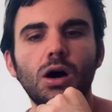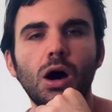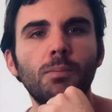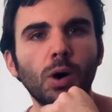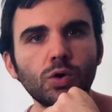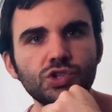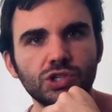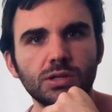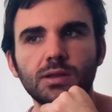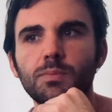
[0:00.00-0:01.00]

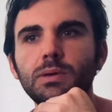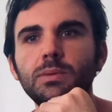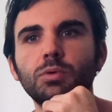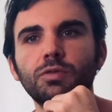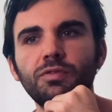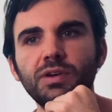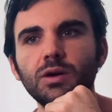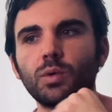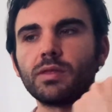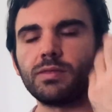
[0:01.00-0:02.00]
emotion that people feel,
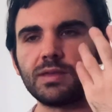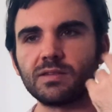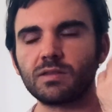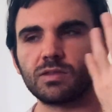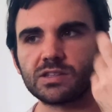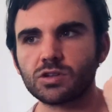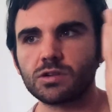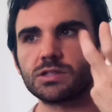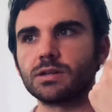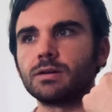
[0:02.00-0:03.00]
where they they
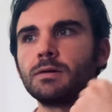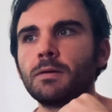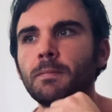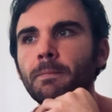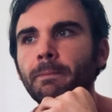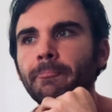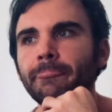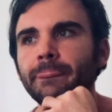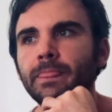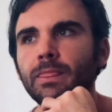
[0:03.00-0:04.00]
start to
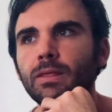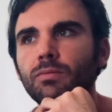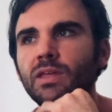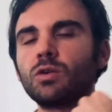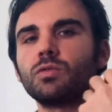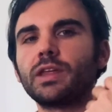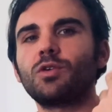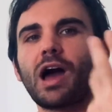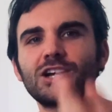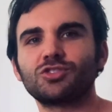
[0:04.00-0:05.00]
they don't they
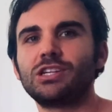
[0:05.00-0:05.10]
don't actually